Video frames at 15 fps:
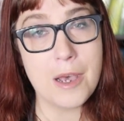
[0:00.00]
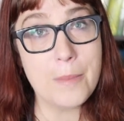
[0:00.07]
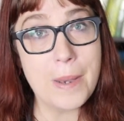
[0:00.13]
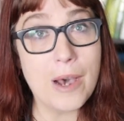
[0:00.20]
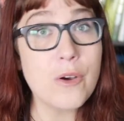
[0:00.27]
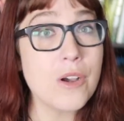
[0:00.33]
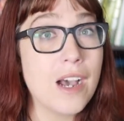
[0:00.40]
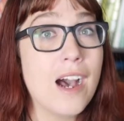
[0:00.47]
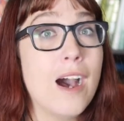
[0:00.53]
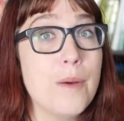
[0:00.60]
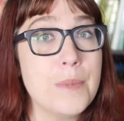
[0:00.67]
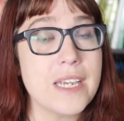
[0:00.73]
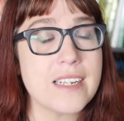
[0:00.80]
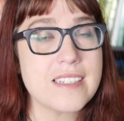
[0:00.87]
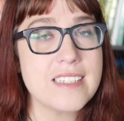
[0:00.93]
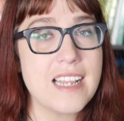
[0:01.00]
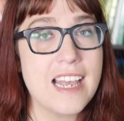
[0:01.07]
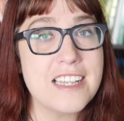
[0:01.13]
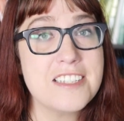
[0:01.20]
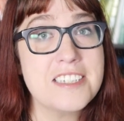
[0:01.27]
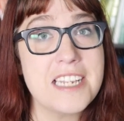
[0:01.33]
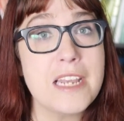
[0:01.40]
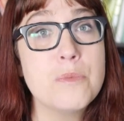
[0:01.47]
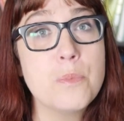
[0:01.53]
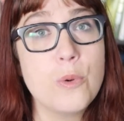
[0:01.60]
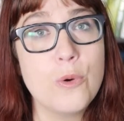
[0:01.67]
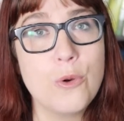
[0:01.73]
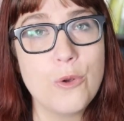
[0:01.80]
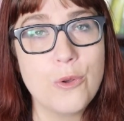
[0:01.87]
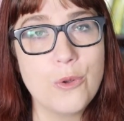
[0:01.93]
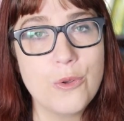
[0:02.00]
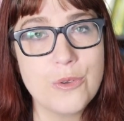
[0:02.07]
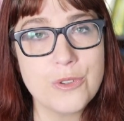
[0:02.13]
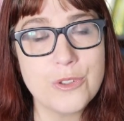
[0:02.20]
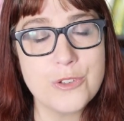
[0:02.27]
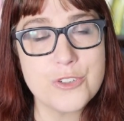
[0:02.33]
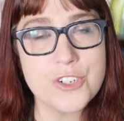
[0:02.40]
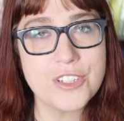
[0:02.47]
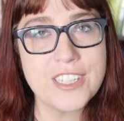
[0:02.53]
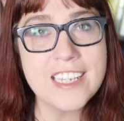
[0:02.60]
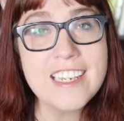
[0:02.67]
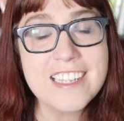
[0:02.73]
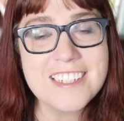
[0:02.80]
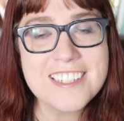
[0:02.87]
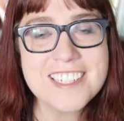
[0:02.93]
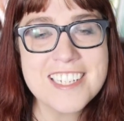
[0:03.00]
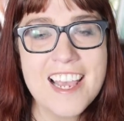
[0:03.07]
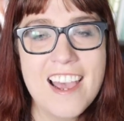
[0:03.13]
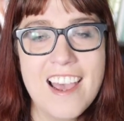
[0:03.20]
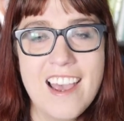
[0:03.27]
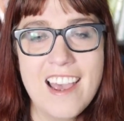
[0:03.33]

about comics as Deadpool usually is.